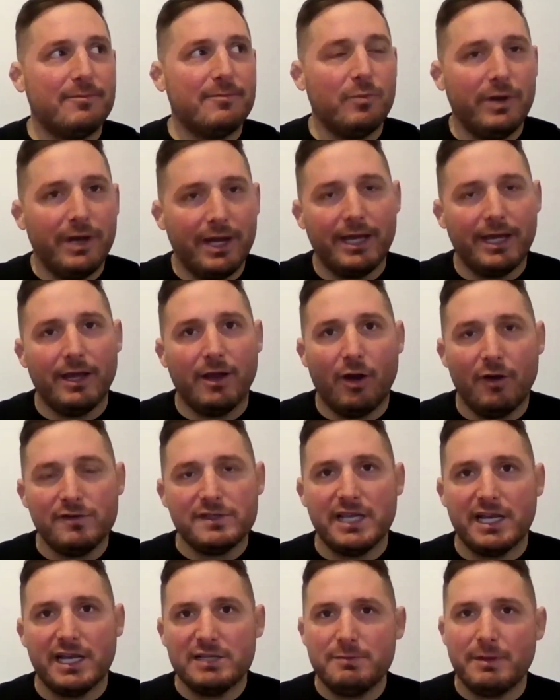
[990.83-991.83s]
when I
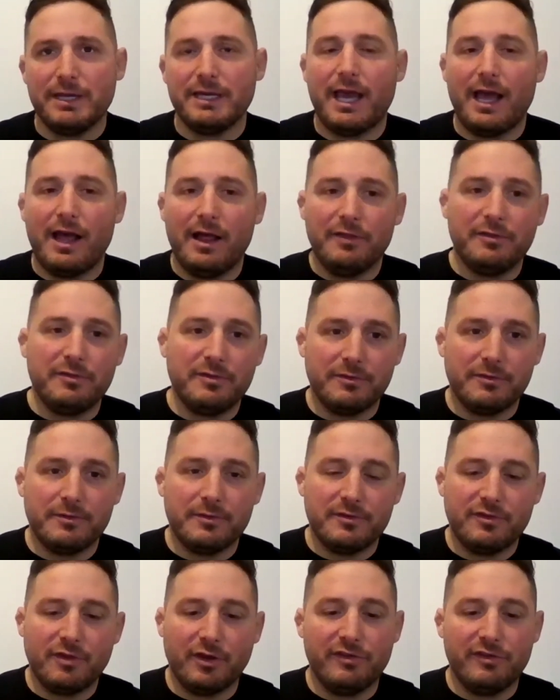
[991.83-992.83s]
obviously as my health
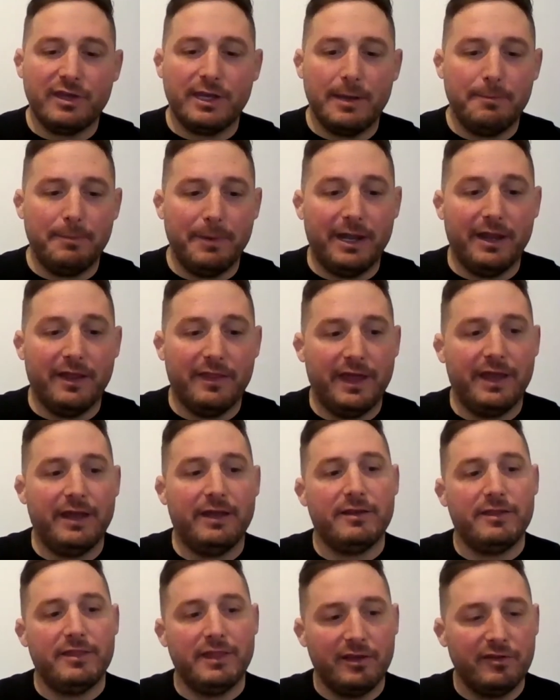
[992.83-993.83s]
started to get better,
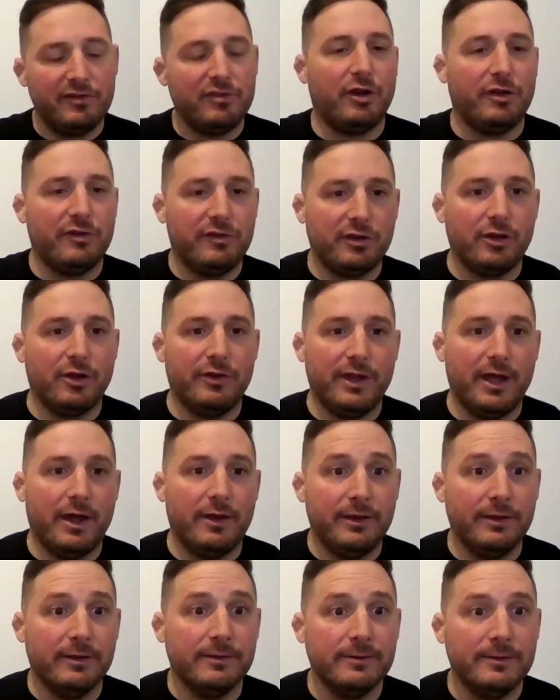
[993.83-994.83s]
then things started to go
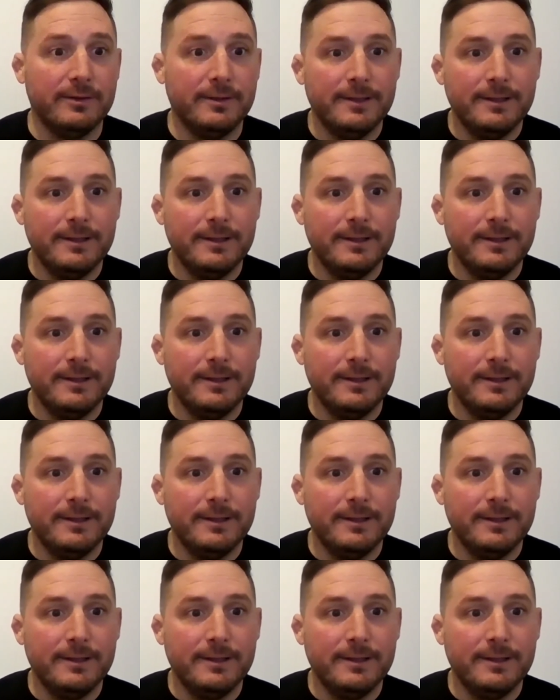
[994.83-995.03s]
downhill